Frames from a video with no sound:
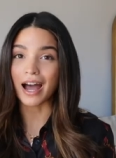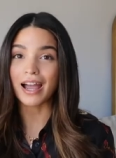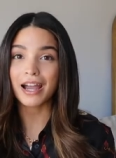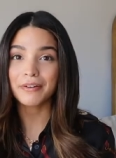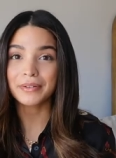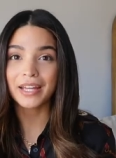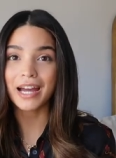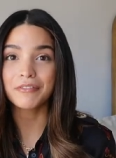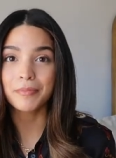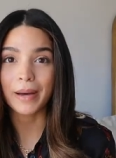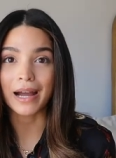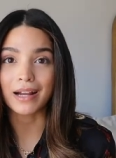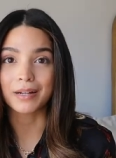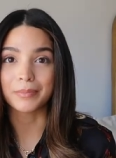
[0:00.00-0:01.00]
I already have a
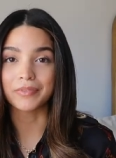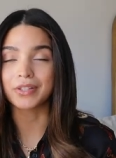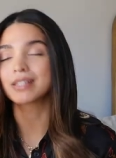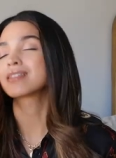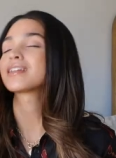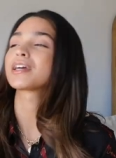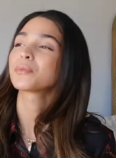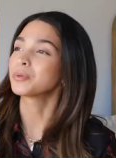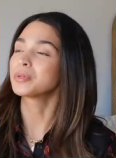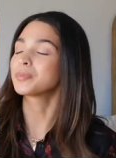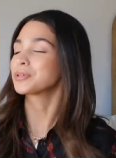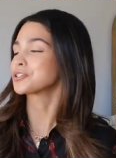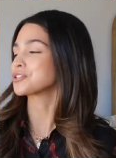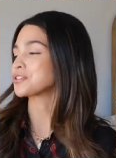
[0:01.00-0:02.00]
backup of this and I will be
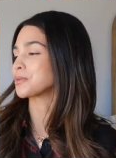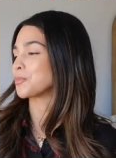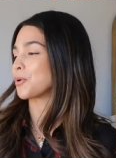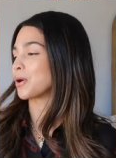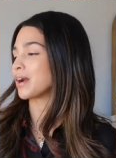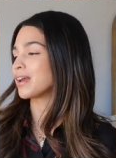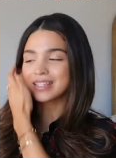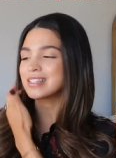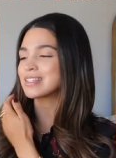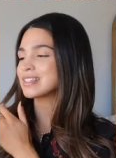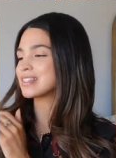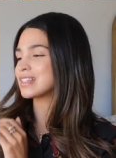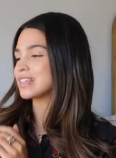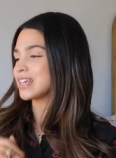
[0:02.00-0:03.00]
purchasing more. This
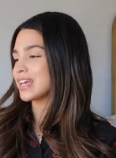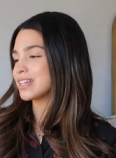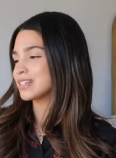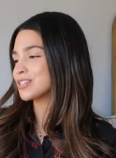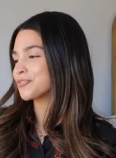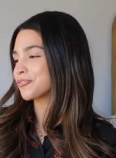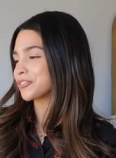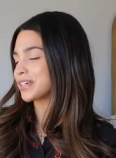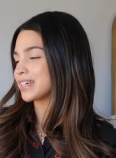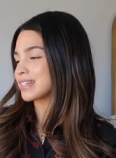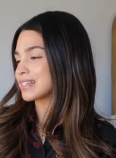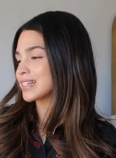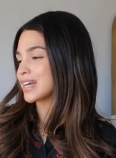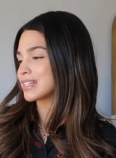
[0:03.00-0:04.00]
is the Innisfree
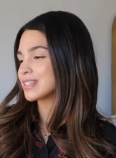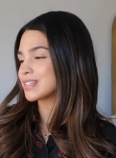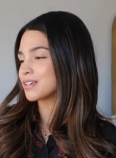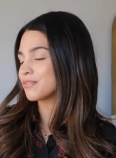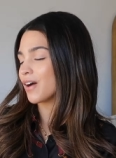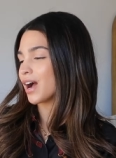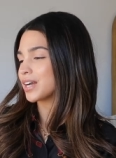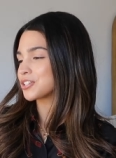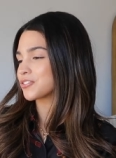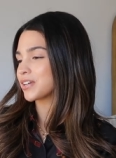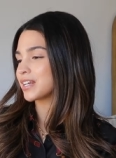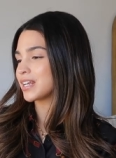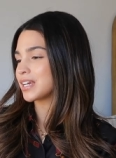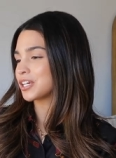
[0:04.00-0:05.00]
Intensive
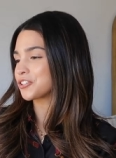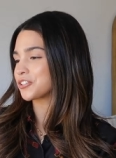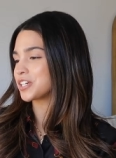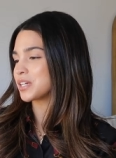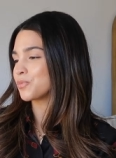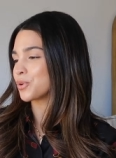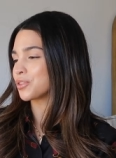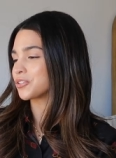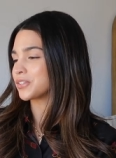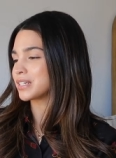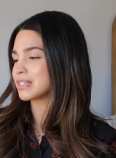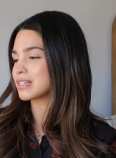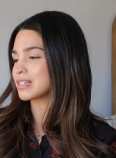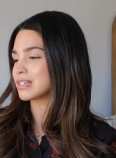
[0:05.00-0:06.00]
Hydrating Cream with
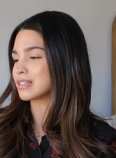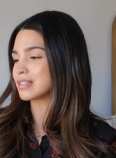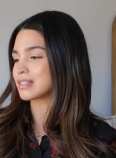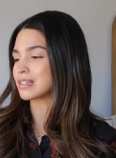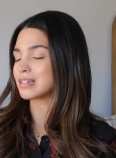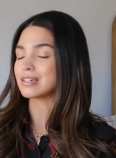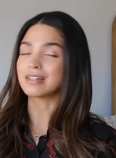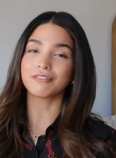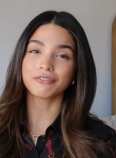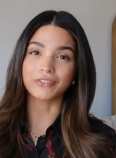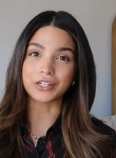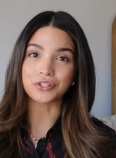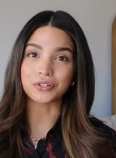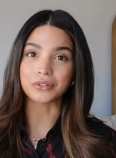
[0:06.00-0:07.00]
Green Tea Seed
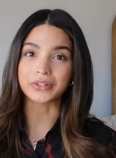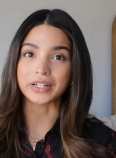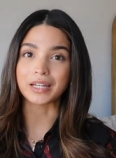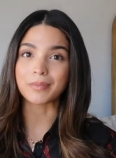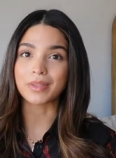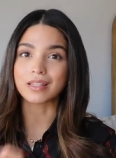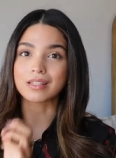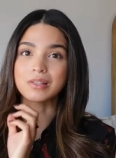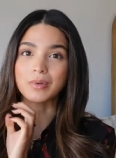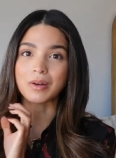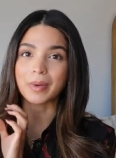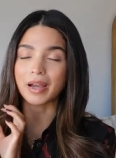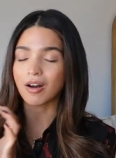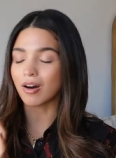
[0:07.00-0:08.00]
Facial Cream. This is
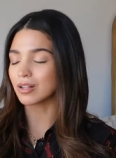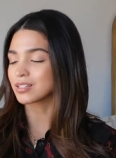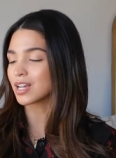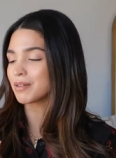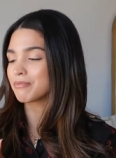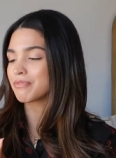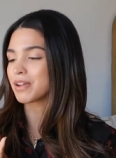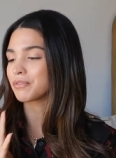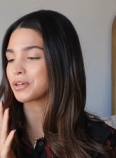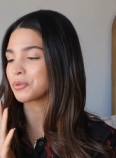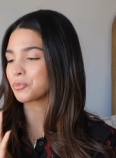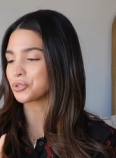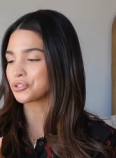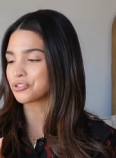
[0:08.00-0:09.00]
one of my all-time
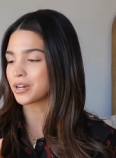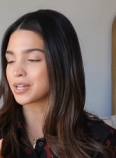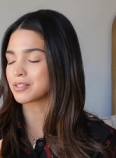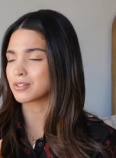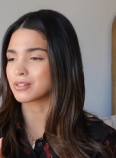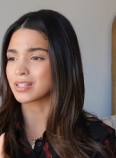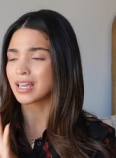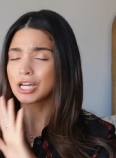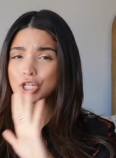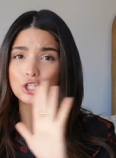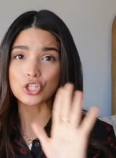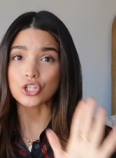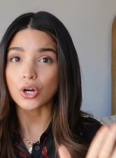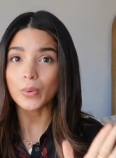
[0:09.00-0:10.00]
favorite moisturizers.
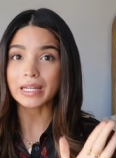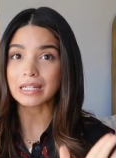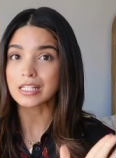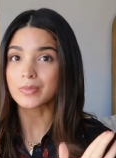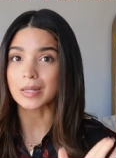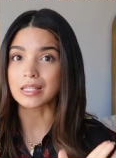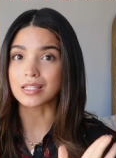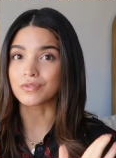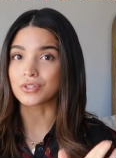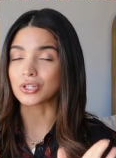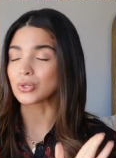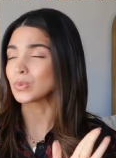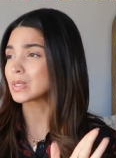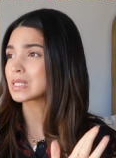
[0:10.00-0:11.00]
So inexpensive too.